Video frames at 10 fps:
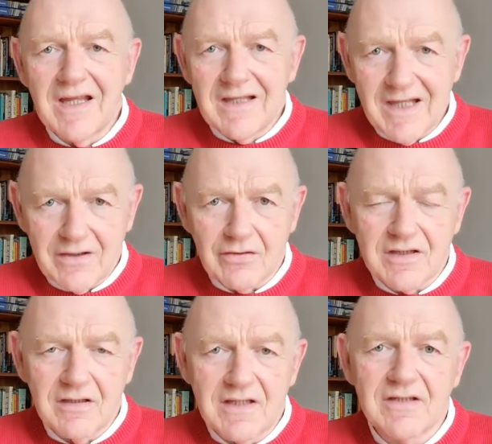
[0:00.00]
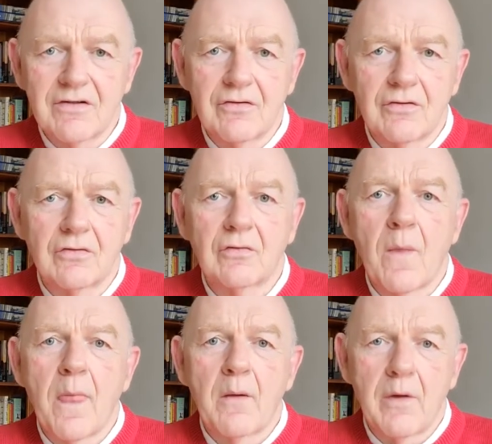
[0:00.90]
Let your solicitor know
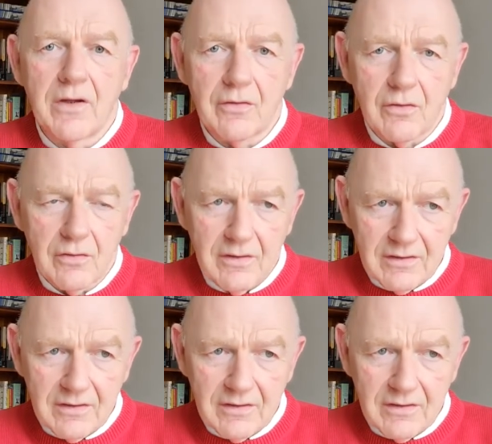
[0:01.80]
when you're